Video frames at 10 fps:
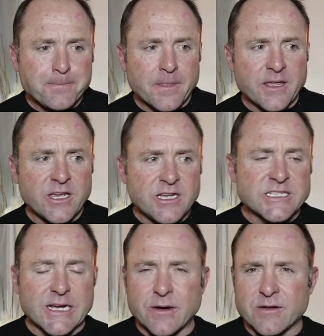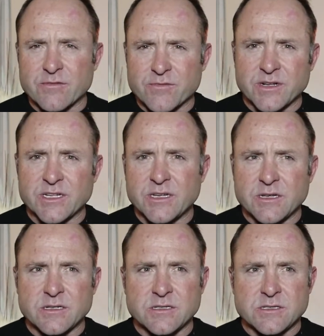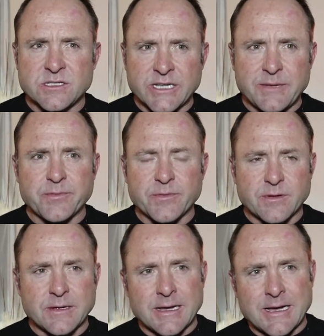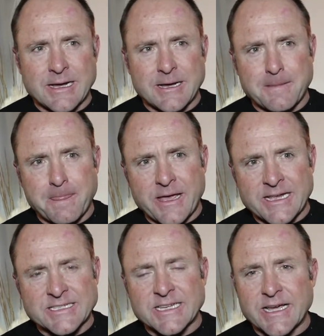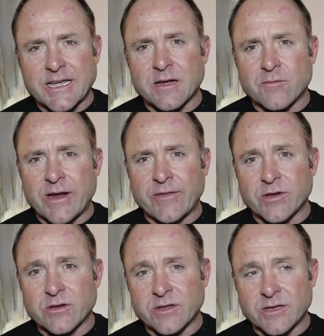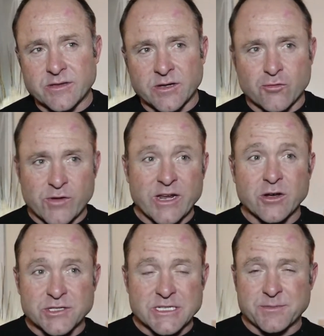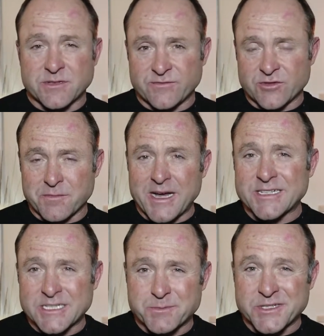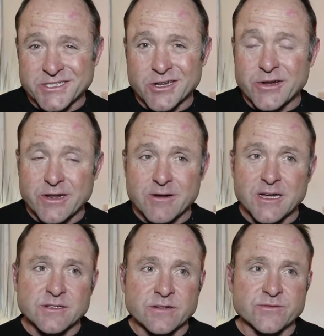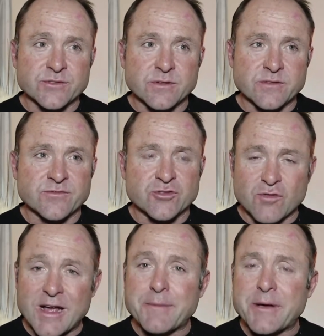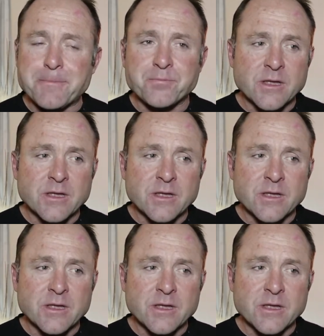Years ago, I read a really deep essay around the Greek concept of dramatis personae, right, of drama.